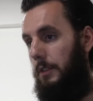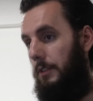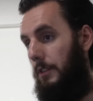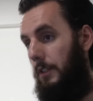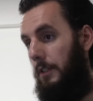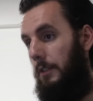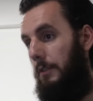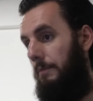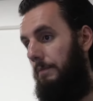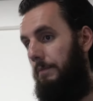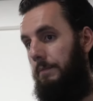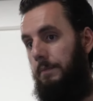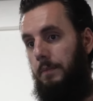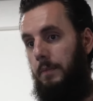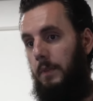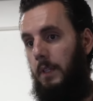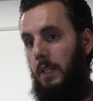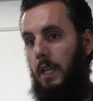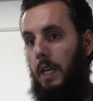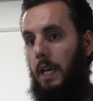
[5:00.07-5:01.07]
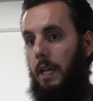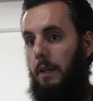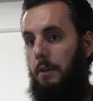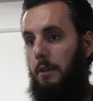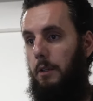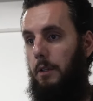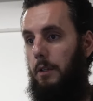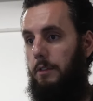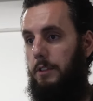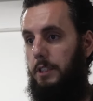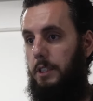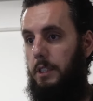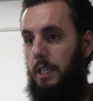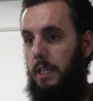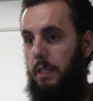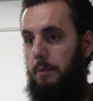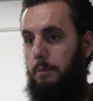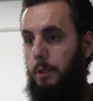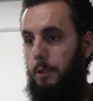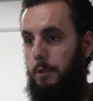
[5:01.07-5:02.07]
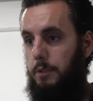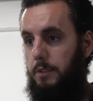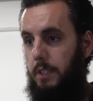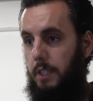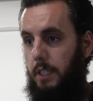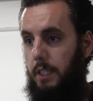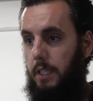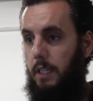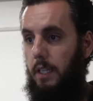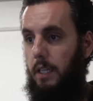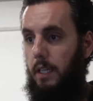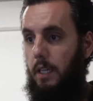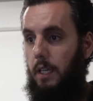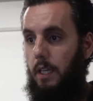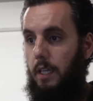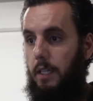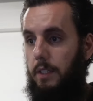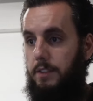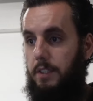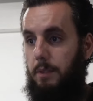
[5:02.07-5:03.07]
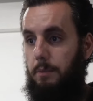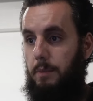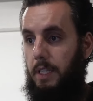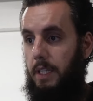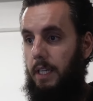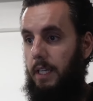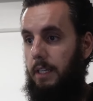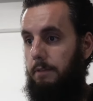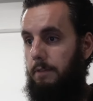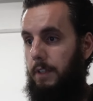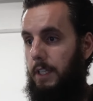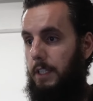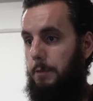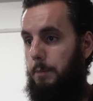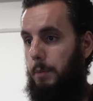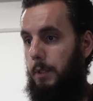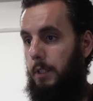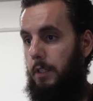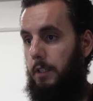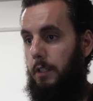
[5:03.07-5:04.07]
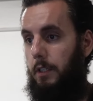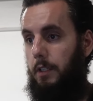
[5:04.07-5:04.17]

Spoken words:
So I don't know if she like posted something on Facebook